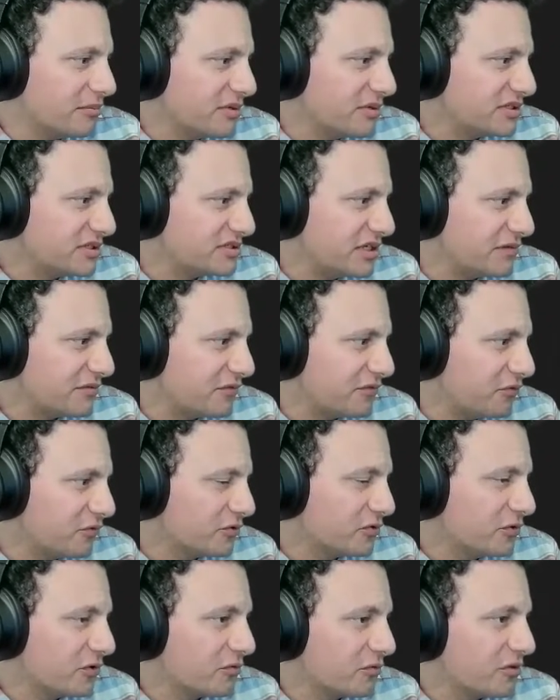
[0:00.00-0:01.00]
but you have the
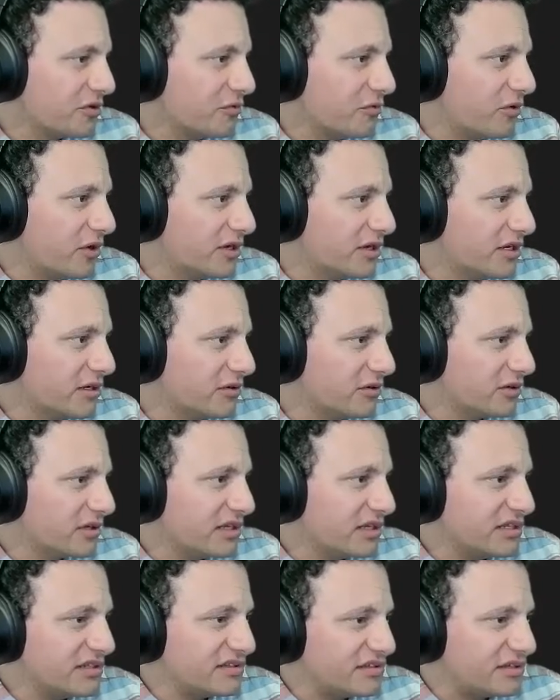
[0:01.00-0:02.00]
four-door when you want it. Look
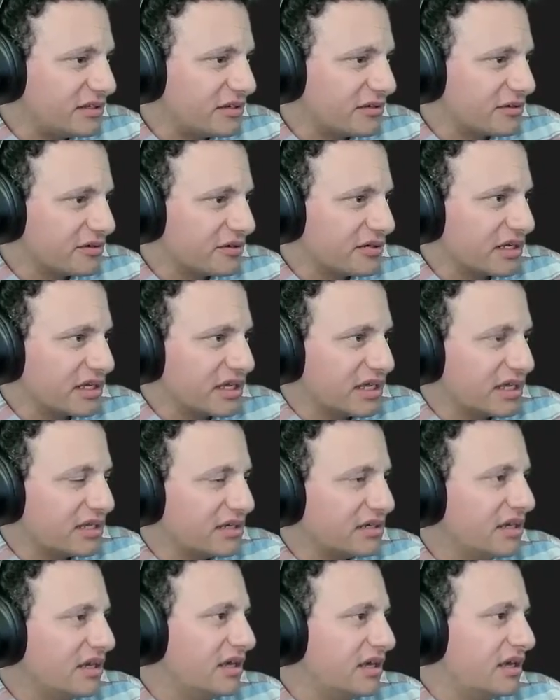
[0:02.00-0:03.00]
at the interior again.